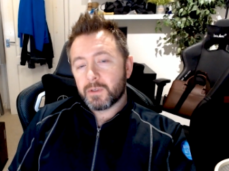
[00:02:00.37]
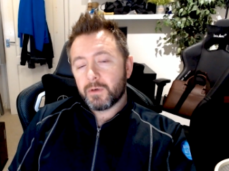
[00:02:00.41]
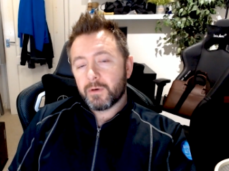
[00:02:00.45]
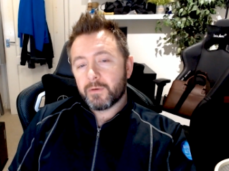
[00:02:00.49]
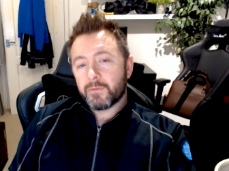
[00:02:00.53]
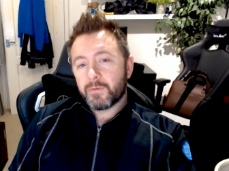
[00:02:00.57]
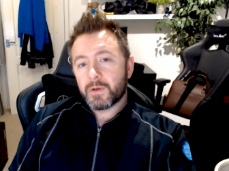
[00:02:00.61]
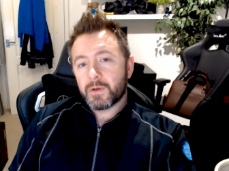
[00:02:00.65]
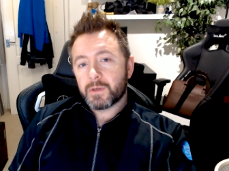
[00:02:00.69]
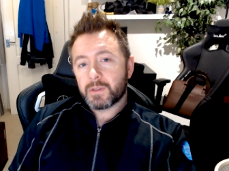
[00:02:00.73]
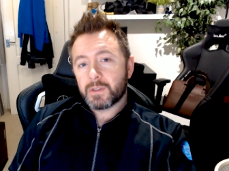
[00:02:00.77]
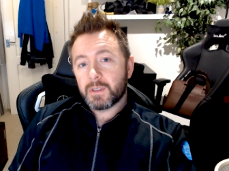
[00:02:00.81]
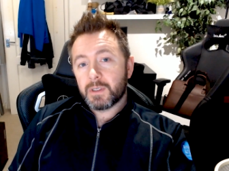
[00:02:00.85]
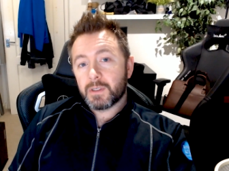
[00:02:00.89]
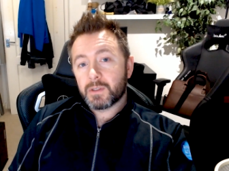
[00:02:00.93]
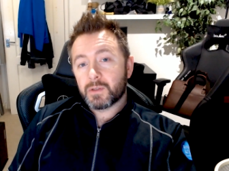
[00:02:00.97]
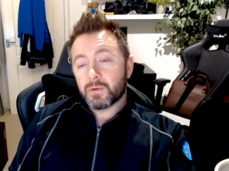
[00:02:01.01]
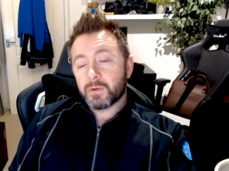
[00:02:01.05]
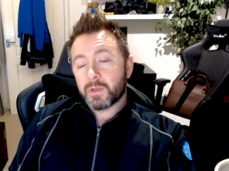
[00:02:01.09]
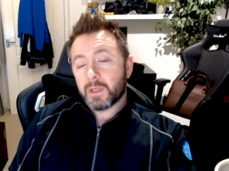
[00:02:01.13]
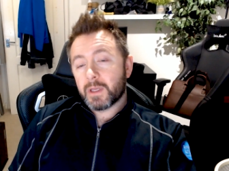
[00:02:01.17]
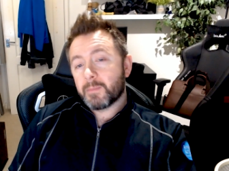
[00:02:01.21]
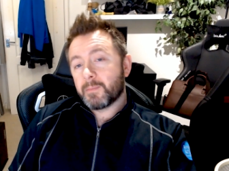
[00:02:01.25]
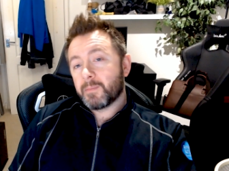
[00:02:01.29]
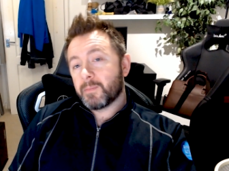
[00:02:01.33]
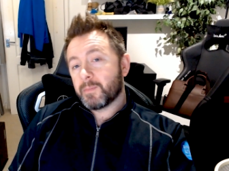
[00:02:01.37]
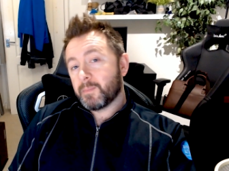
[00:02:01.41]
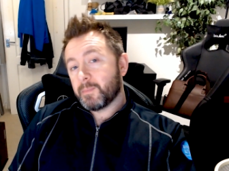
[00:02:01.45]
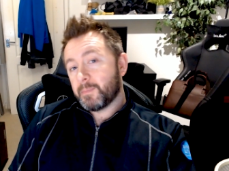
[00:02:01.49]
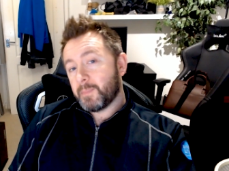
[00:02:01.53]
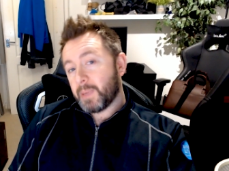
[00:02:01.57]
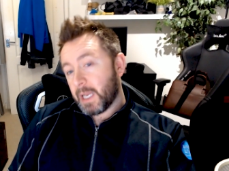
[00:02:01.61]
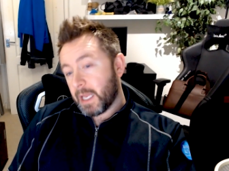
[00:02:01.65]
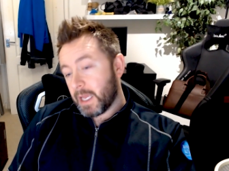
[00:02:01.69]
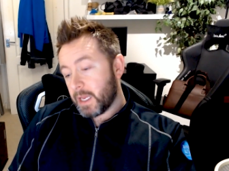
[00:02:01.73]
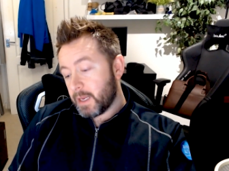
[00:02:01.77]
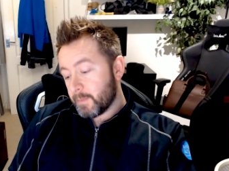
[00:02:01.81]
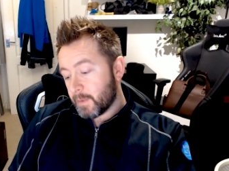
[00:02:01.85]
and universities, or they
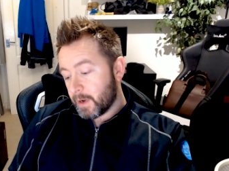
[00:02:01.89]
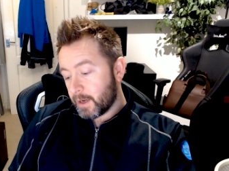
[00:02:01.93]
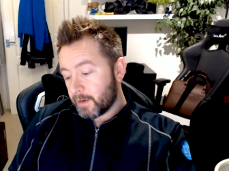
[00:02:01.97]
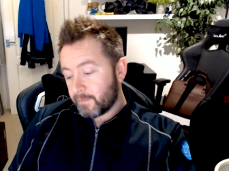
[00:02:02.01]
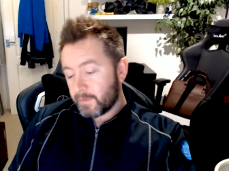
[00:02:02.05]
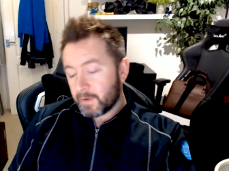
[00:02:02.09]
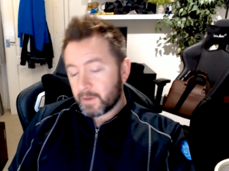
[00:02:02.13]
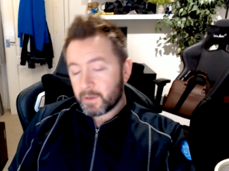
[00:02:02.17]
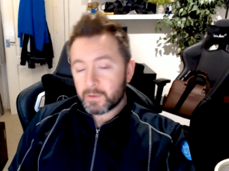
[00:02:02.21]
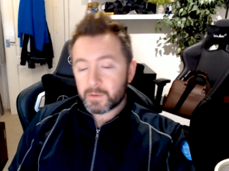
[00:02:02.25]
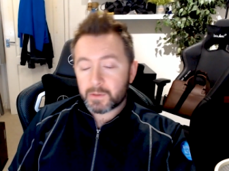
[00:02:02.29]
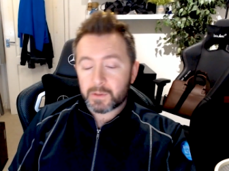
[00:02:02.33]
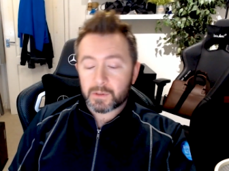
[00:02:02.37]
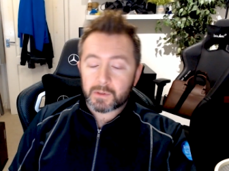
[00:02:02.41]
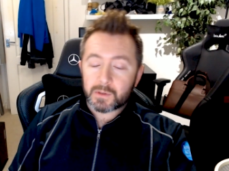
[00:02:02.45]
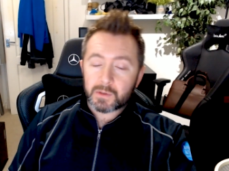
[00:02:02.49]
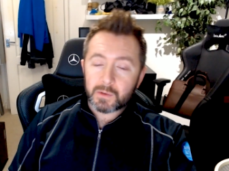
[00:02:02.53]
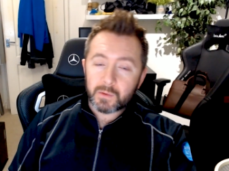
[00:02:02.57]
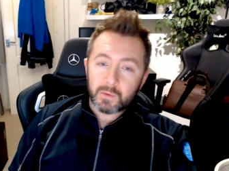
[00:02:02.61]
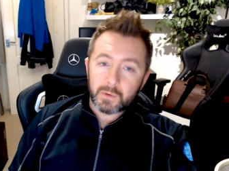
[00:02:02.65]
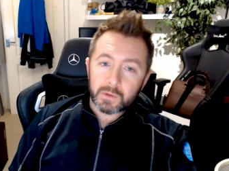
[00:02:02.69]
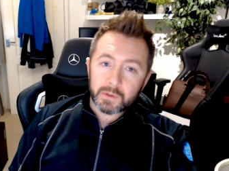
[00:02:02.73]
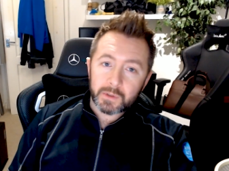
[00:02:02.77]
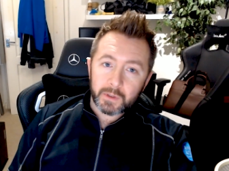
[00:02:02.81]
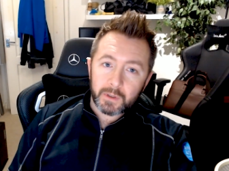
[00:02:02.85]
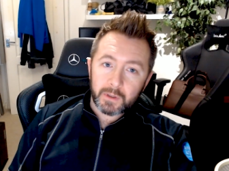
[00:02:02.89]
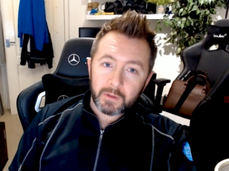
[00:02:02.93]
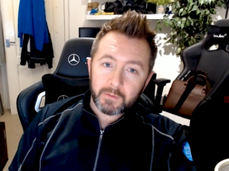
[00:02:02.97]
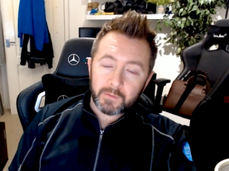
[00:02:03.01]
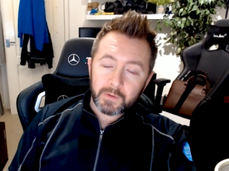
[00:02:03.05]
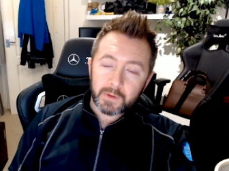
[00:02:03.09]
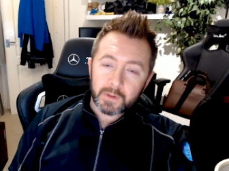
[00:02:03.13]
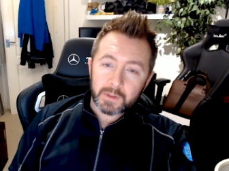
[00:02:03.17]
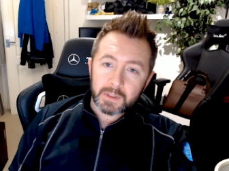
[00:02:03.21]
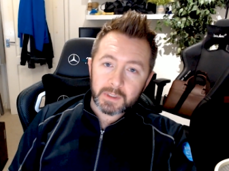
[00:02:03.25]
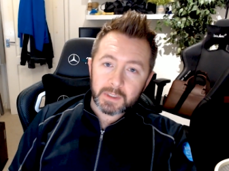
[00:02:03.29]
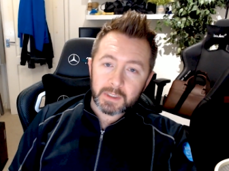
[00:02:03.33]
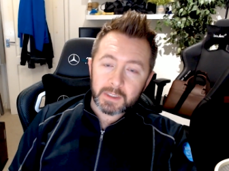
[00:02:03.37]
play my videos in schools or
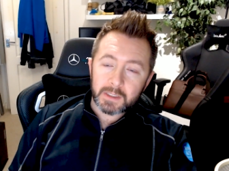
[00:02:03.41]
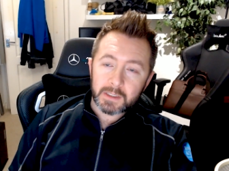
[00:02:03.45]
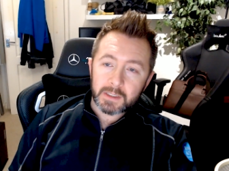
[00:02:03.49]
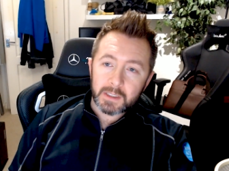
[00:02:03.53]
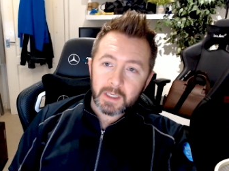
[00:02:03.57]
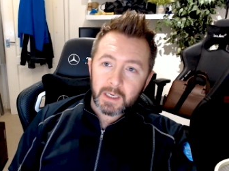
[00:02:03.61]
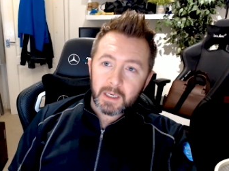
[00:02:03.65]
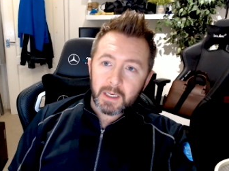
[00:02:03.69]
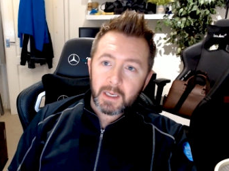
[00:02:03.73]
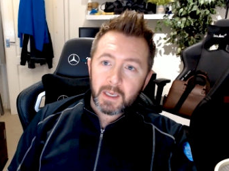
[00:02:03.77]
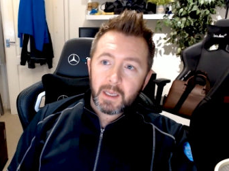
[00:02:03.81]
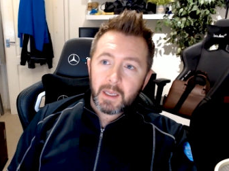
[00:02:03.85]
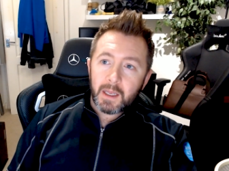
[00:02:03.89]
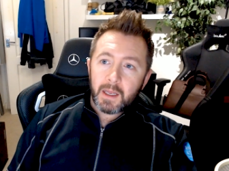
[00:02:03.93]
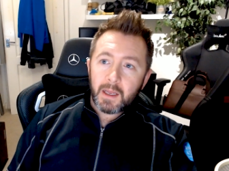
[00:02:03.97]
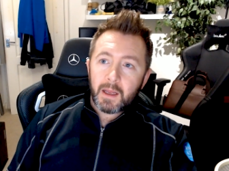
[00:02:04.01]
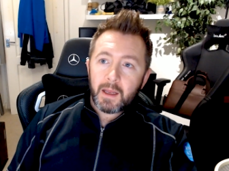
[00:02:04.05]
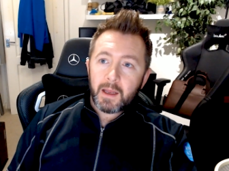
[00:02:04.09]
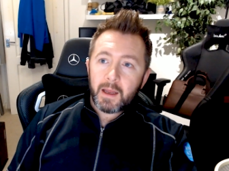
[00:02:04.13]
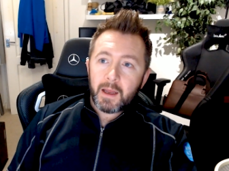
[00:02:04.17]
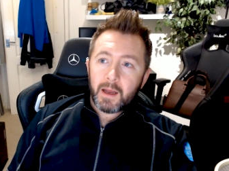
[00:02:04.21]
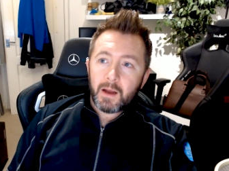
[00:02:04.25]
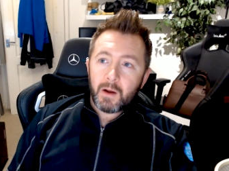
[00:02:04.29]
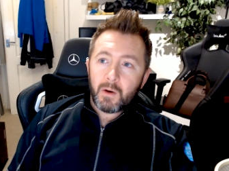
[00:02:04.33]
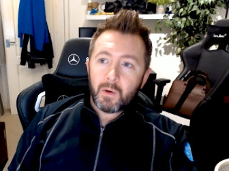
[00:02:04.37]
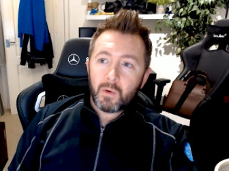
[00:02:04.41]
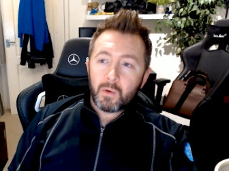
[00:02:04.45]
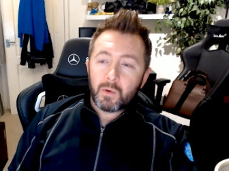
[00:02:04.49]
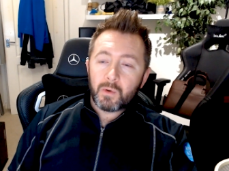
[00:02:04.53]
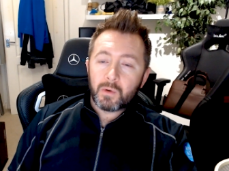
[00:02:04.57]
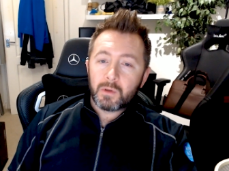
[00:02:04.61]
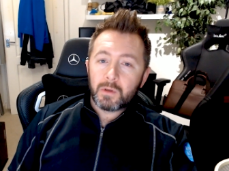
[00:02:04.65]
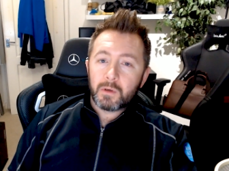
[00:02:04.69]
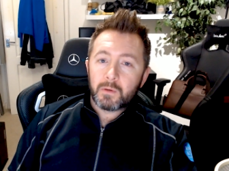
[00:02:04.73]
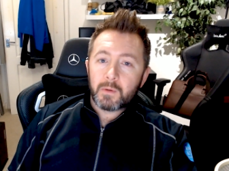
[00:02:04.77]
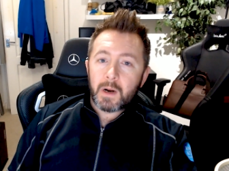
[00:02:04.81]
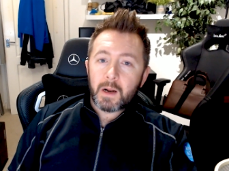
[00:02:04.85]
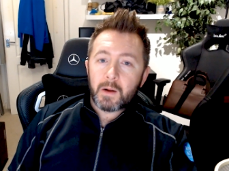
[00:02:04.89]
universities
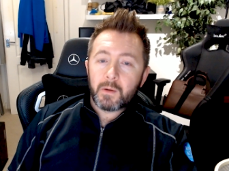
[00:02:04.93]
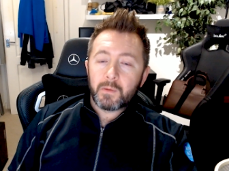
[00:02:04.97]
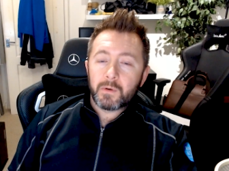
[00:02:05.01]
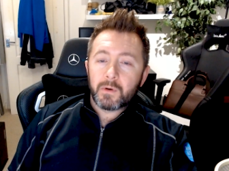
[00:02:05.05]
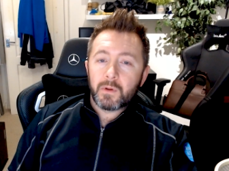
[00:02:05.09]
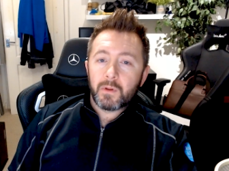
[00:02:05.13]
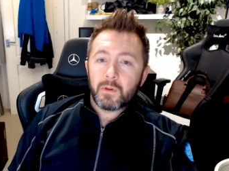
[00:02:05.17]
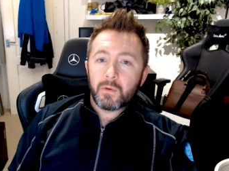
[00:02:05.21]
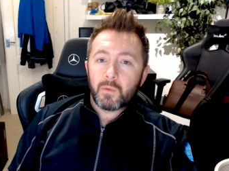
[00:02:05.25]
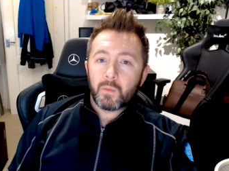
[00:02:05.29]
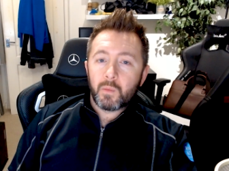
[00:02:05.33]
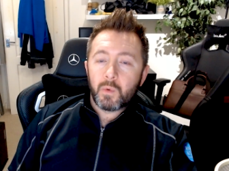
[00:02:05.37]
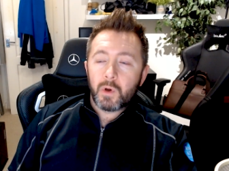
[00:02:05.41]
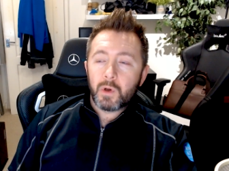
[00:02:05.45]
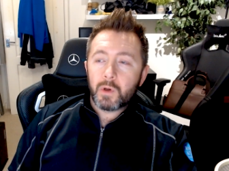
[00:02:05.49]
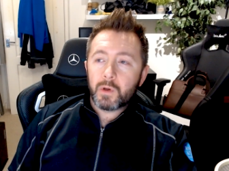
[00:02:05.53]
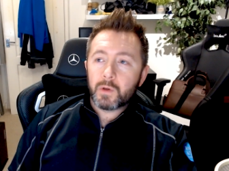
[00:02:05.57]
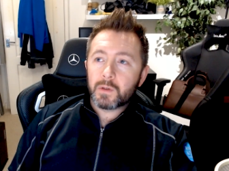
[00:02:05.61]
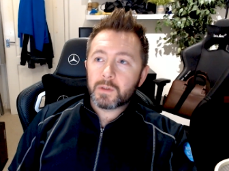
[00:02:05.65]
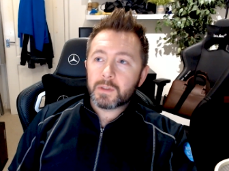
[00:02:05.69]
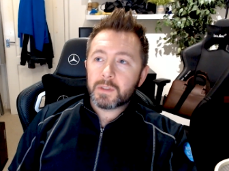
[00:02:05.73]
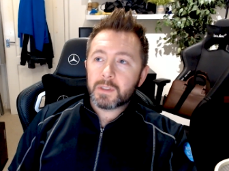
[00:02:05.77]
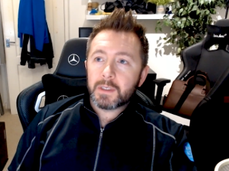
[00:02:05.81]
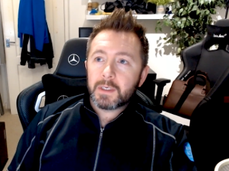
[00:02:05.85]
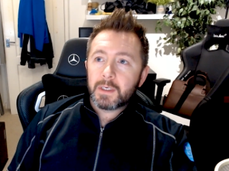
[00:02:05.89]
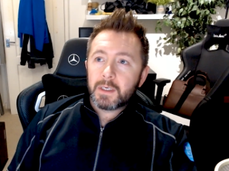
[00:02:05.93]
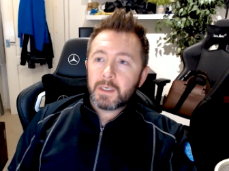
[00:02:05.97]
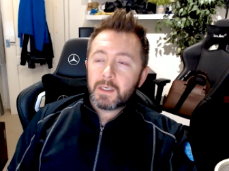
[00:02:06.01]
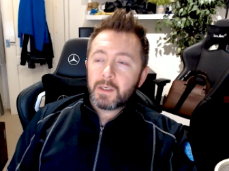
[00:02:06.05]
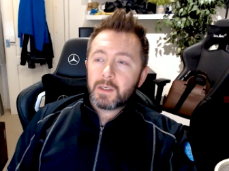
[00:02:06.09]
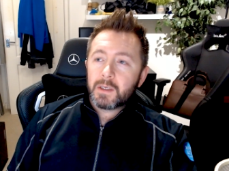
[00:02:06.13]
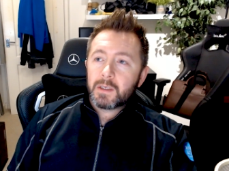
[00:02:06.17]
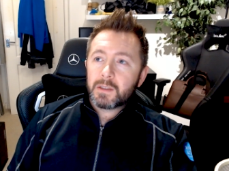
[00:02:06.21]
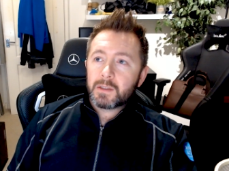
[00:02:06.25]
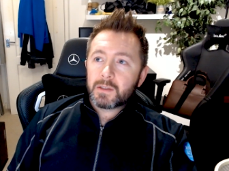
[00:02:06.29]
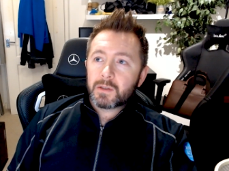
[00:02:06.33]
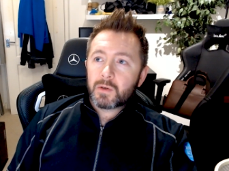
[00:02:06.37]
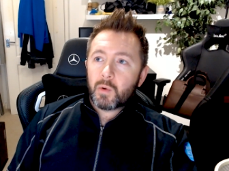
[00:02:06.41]
all around the world.
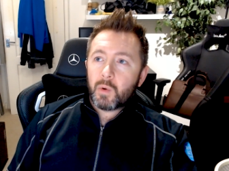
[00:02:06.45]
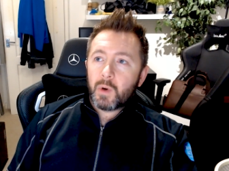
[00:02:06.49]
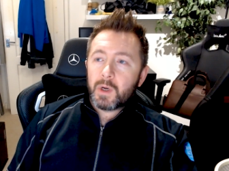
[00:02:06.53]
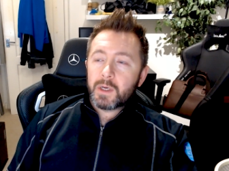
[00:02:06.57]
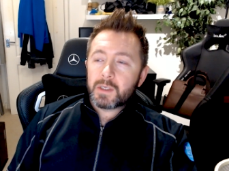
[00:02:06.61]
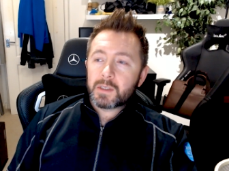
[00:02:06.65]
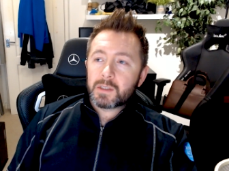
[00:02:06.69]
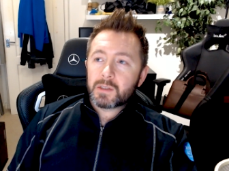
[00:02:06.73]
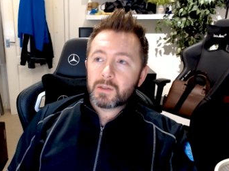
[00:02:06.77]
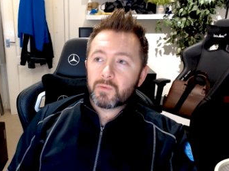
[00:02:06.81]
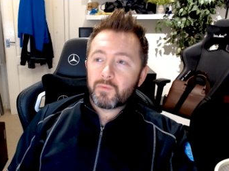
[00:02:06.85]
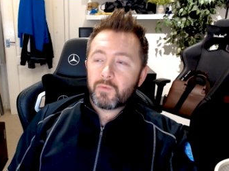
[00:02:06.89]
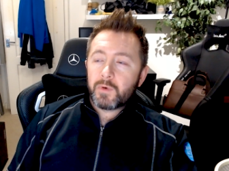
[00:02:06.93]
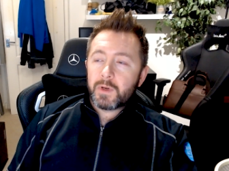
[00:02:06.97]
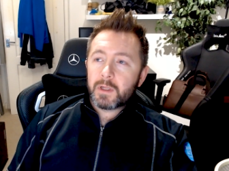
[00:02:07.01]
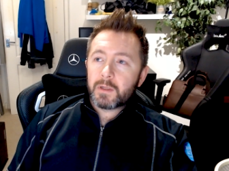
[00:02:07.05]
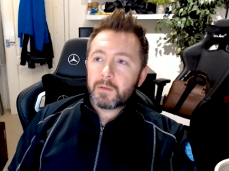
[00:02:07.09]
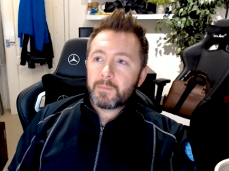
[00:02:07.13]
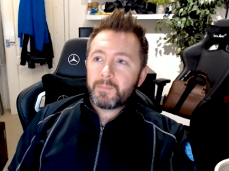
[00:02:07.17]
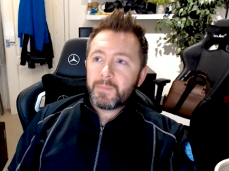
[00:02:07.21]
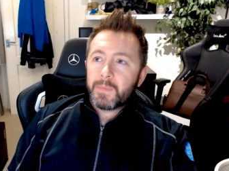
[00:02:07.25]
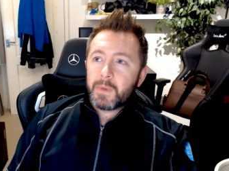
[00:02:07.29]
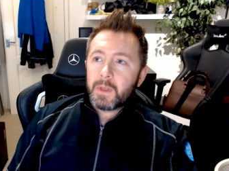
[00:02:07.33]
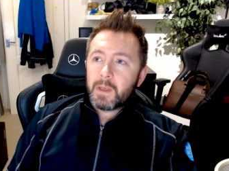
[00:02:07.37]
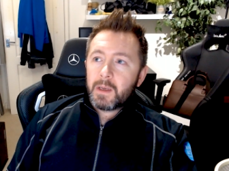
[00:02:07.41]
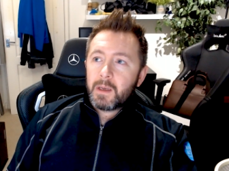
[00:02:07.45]
It's quite surreal.